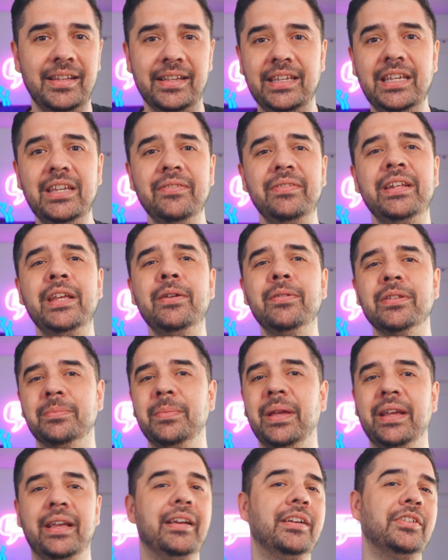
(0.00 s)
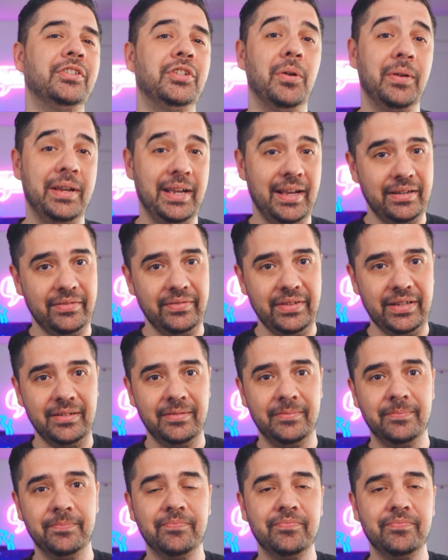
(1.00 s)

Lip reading: Like, even he was making a joke out of it.